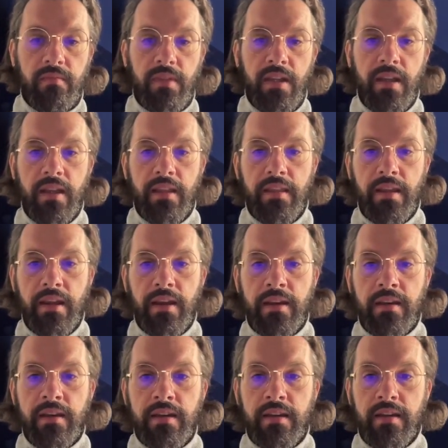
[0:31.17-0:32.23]
and
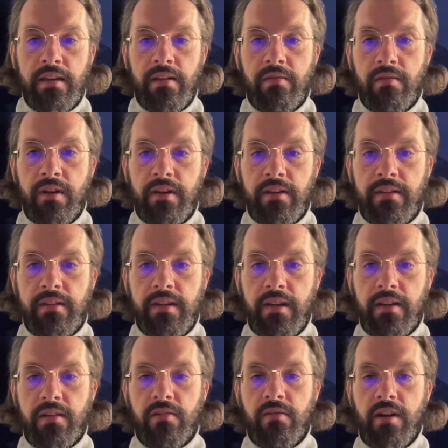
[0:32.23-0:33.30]
then when it's
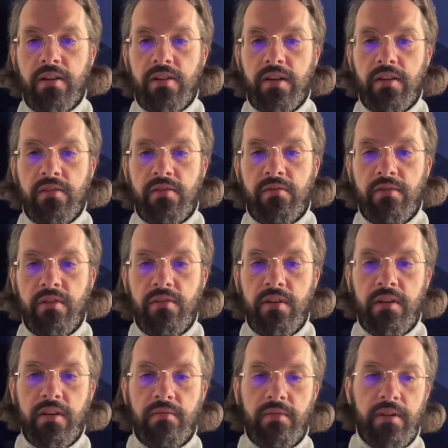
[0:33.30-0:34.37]
done crunching through
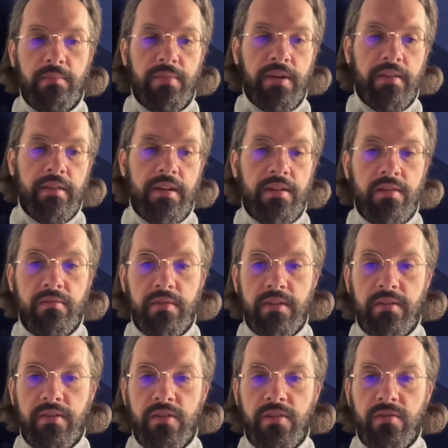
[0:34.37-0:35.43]
it, it will present you with
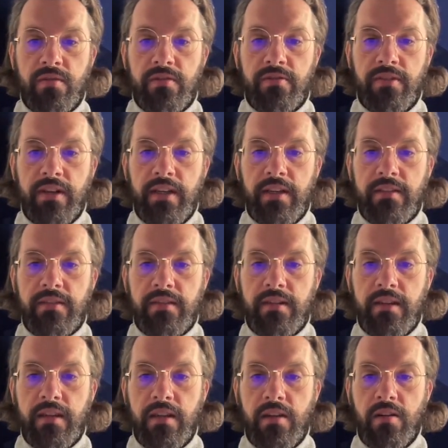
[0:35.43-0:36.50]
a choose files
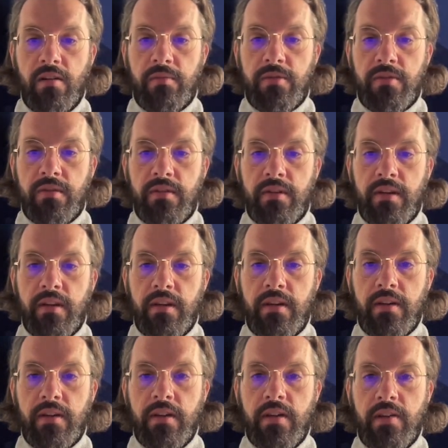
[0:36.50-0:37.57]
option.
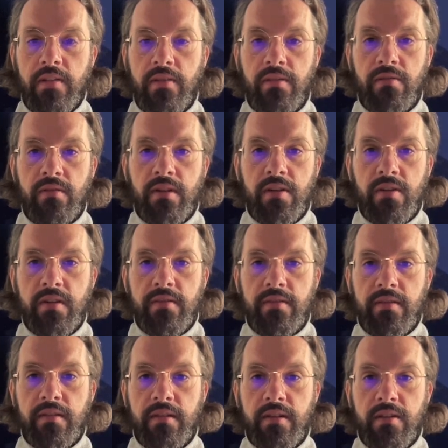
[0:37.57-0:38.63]
And now you can just
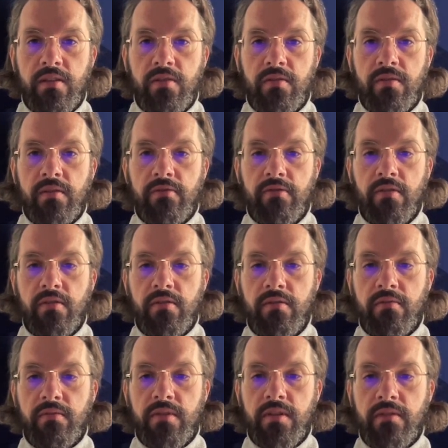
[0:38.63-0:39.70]
choose your photo,
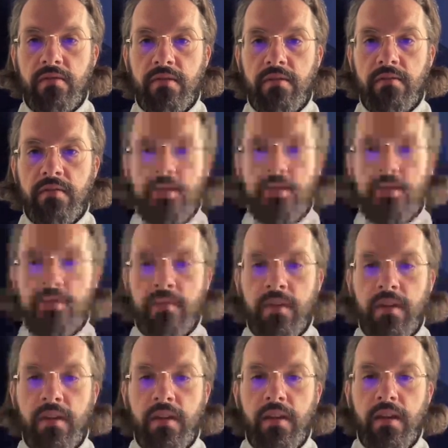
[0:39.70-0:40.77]
whichever you want,
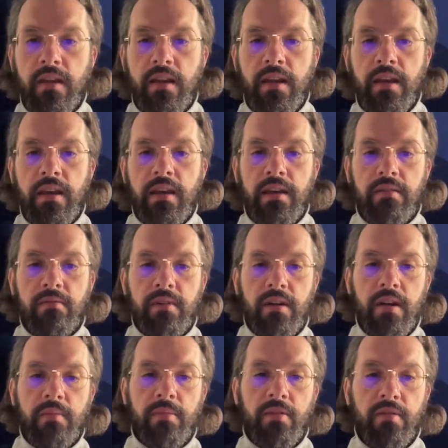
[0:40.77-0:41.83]
and it will
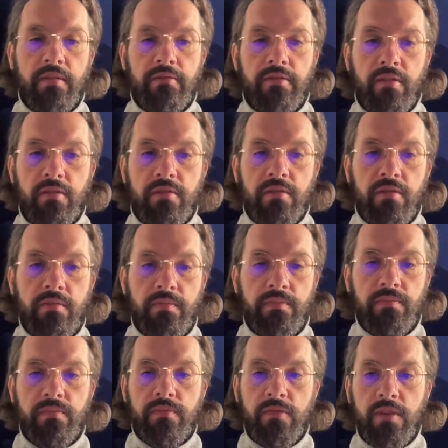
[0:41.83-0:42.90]
upload the photo
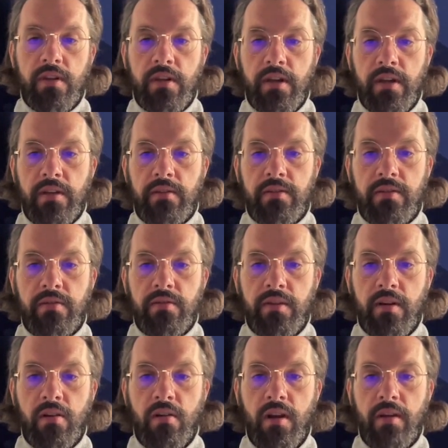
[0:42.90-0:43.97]
to the
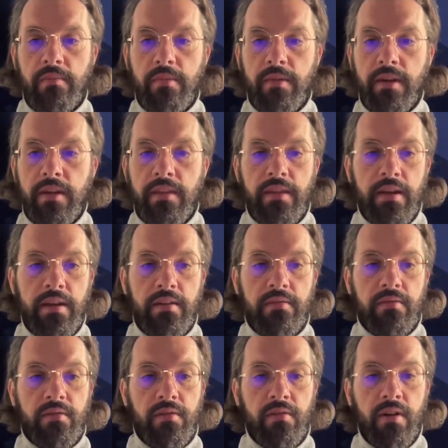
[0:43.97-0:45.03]
Colab and then
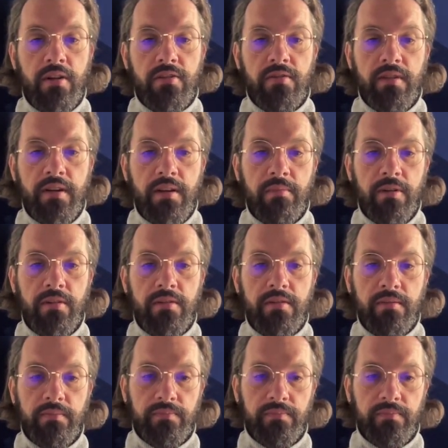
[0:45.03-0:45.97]
crunch the numbers.